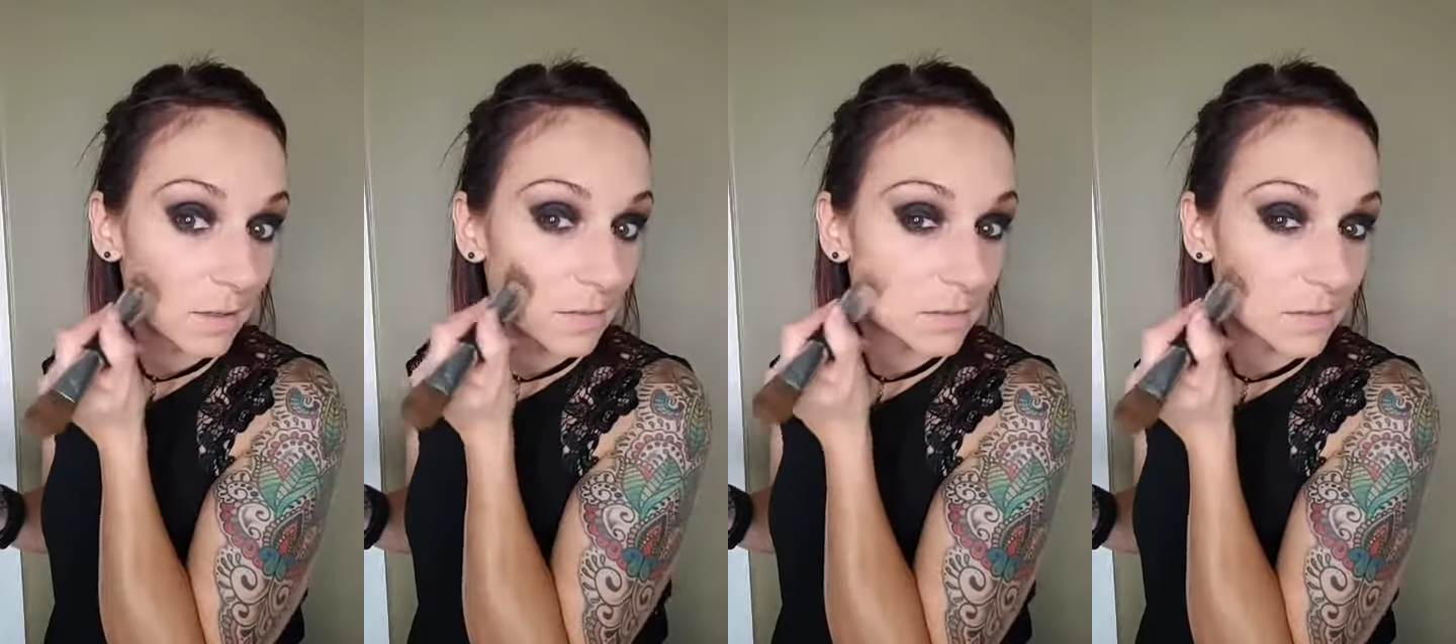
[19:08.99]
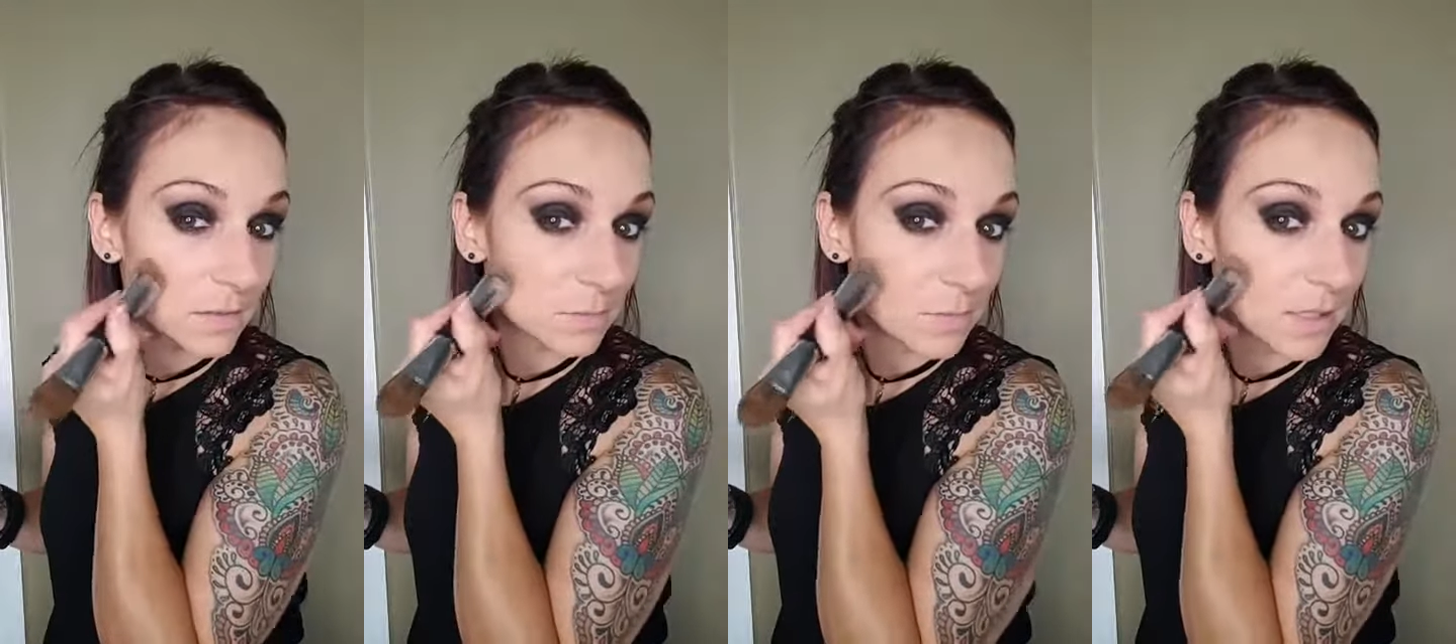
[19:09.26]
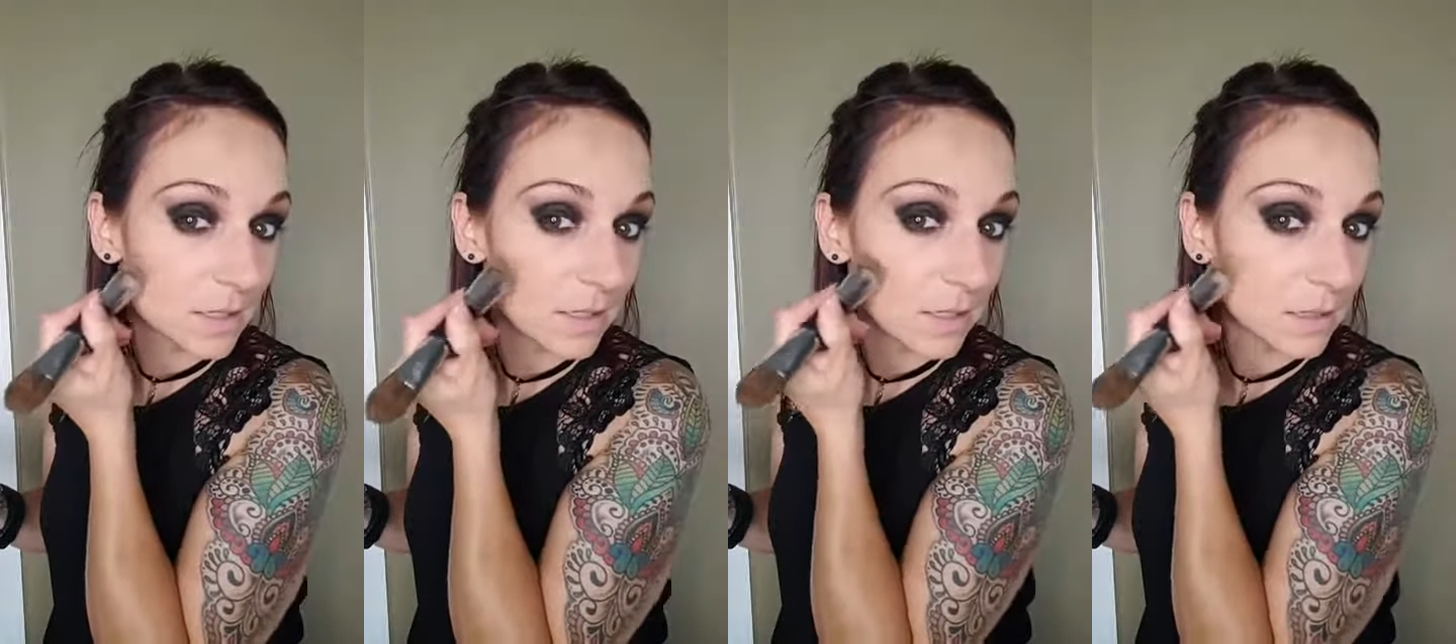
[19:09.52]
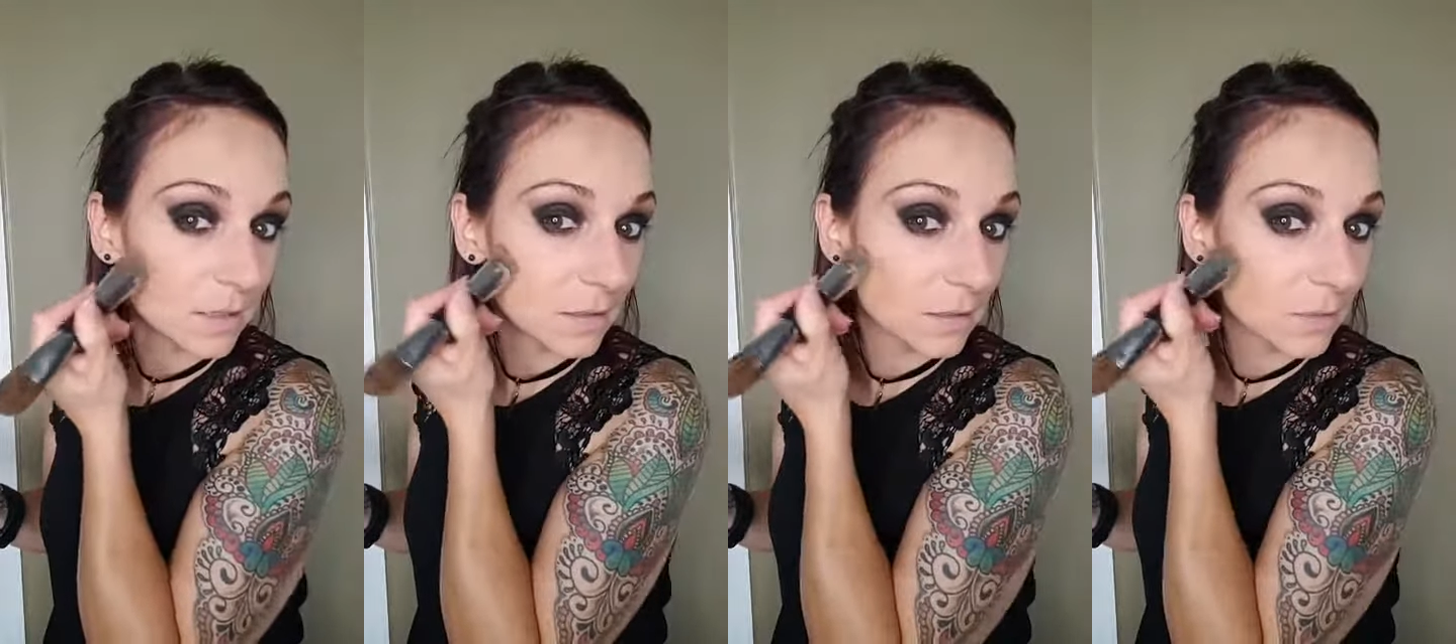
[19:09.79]
Just make that
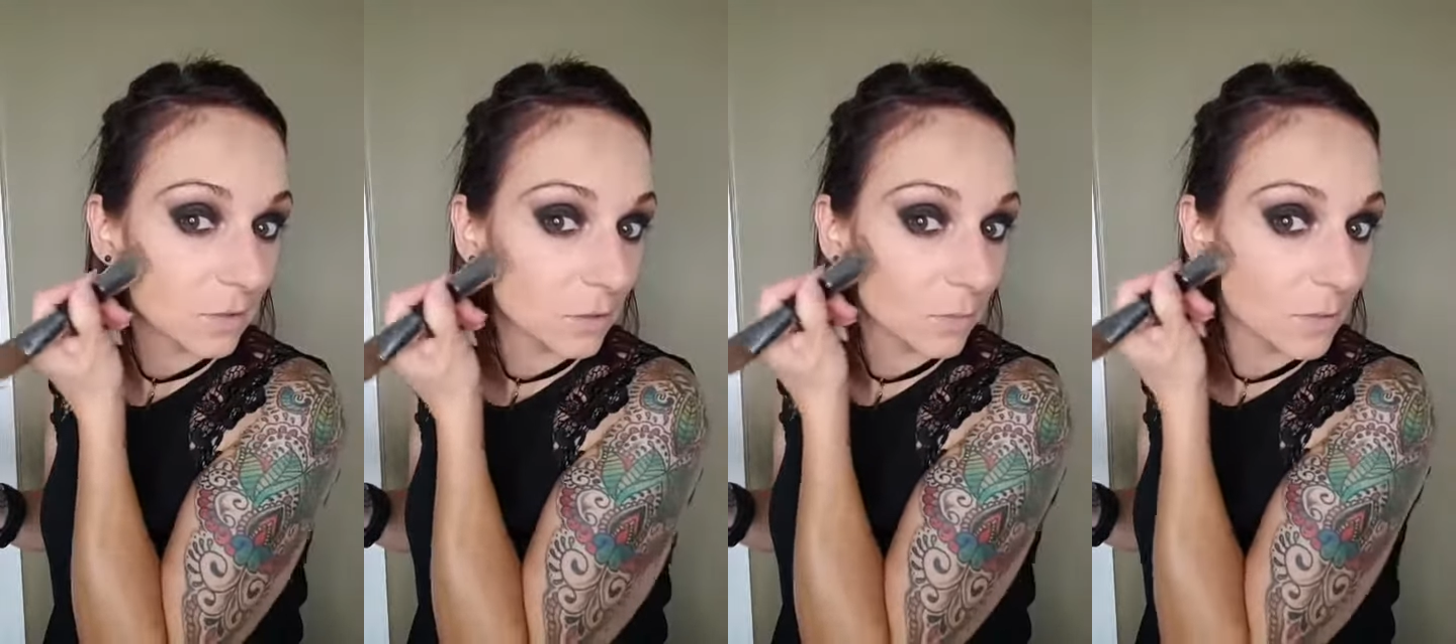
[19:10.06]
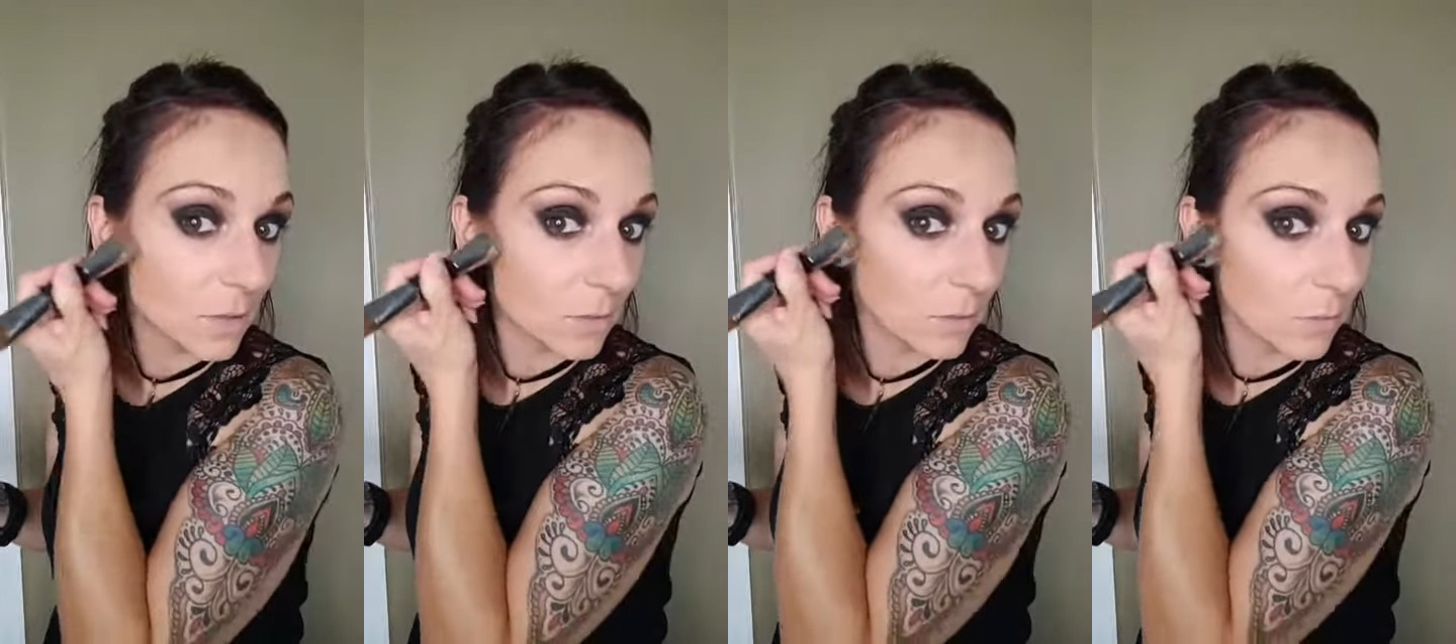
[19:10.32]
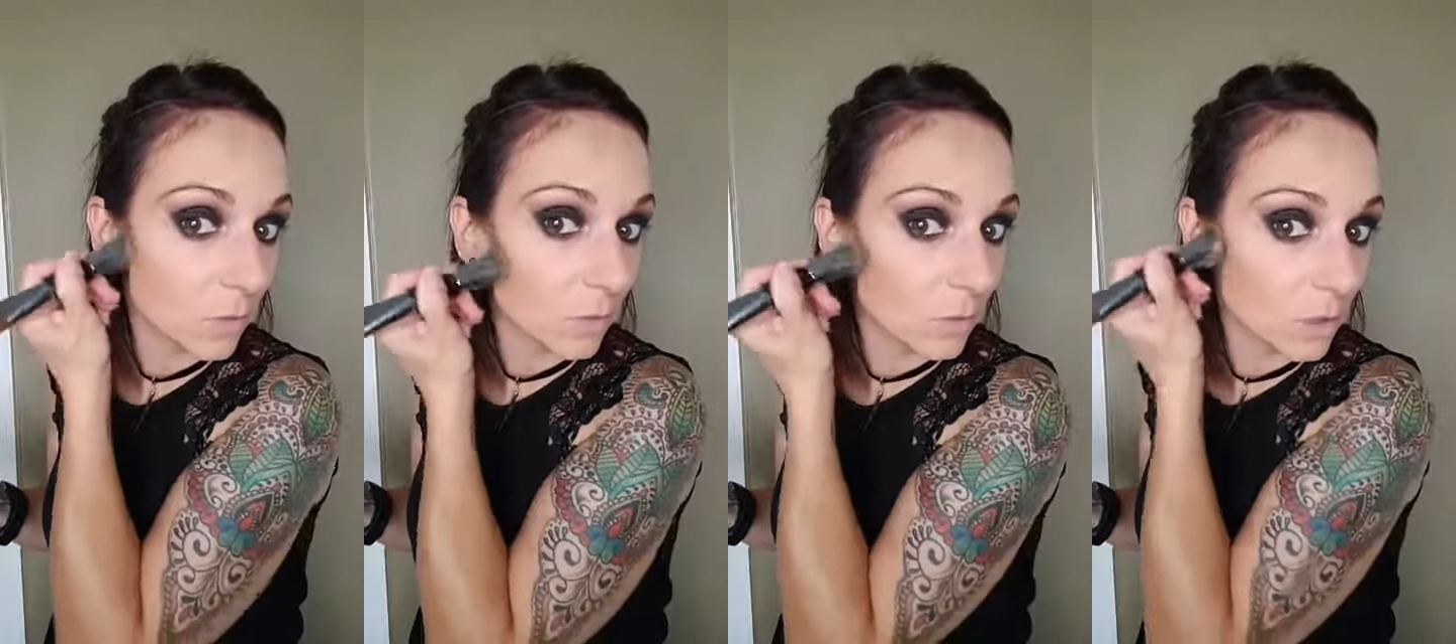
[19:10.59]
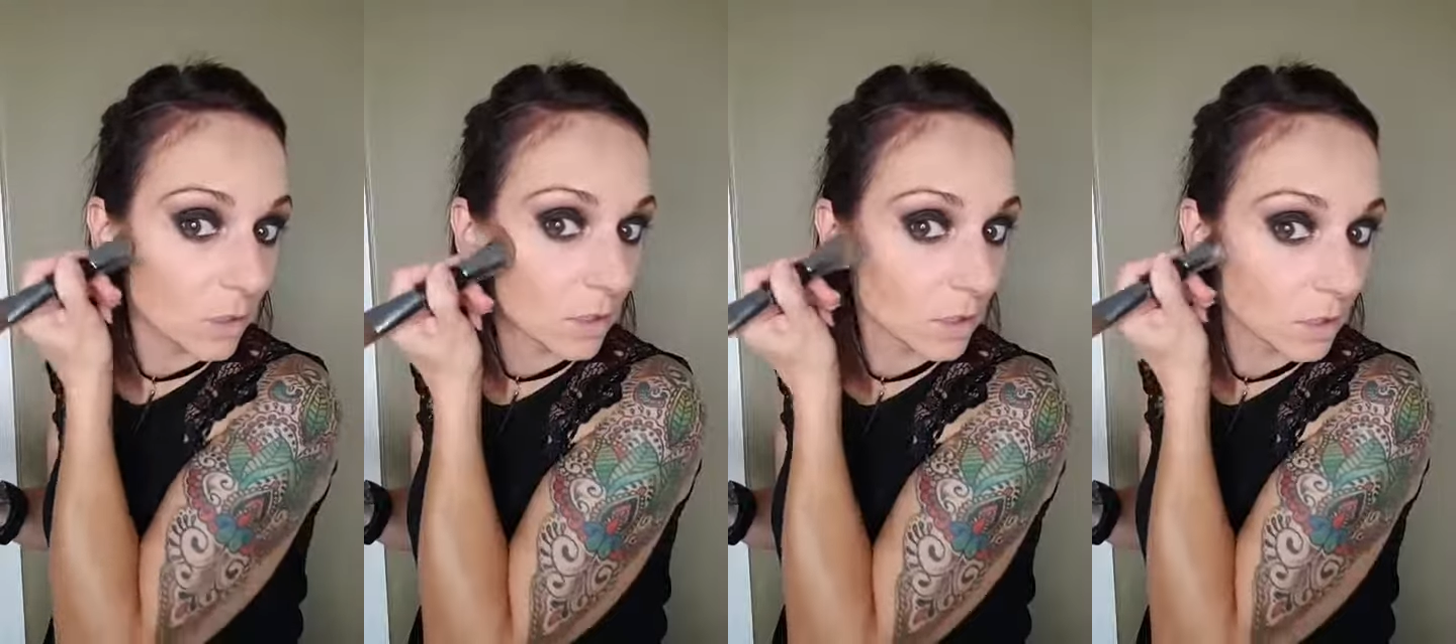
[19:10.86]
a little bit
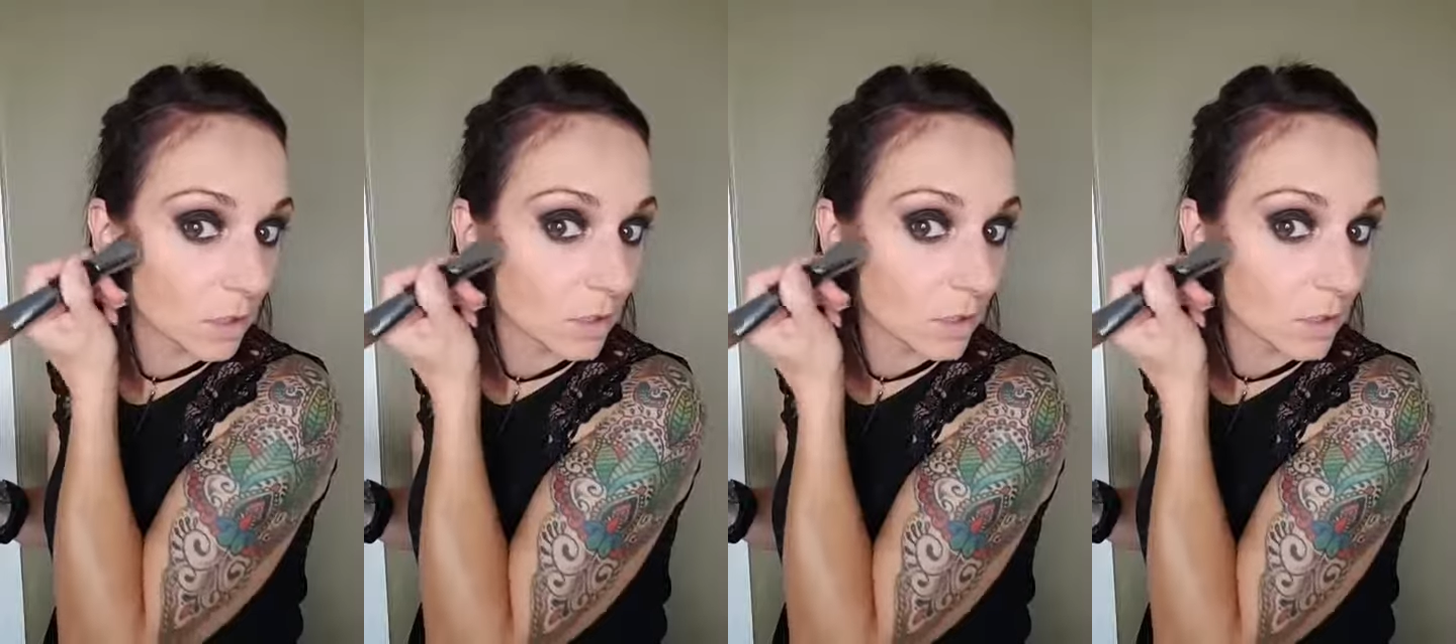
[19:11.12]
more